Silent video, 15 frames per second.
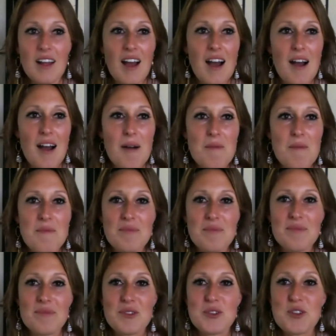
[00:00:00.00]
Um,
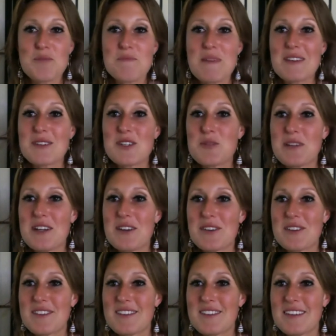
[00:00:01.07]
just message me here to
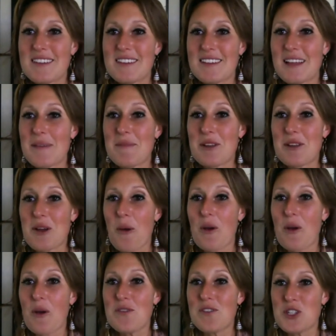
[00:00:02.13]
see, to let me know what
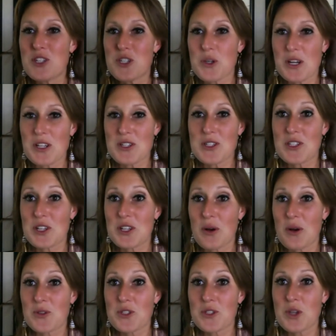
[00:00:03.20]
you've enjoyed, you
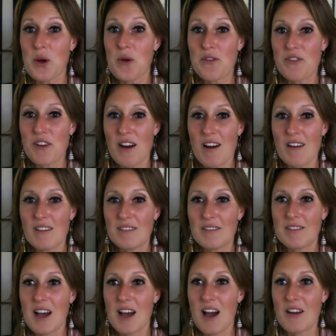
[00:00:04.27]
know, so far
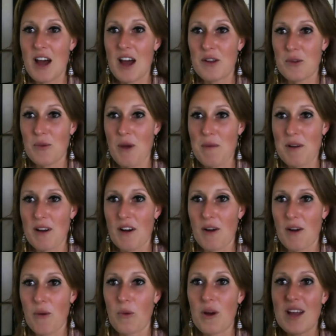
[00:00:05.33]
uh, out of the webinar.
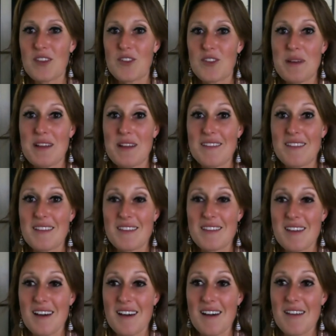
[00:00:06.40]
What has been
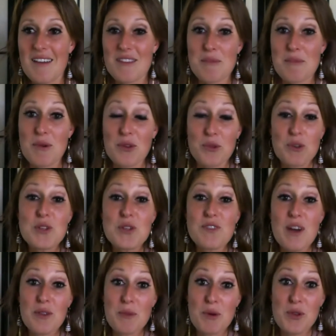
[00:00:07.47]
the, the most, what you
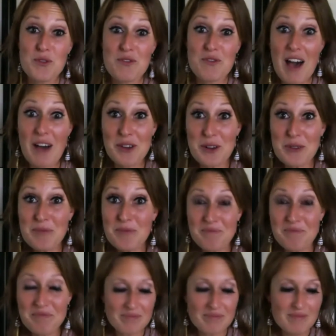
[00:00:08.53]
found the most value
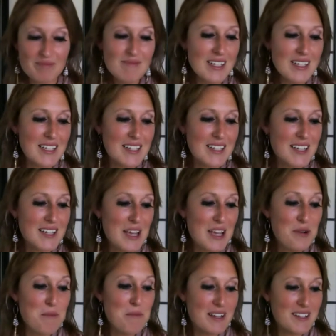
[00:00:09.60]
in today,
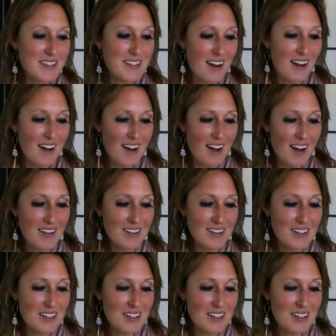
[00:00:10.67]
your biggest aha.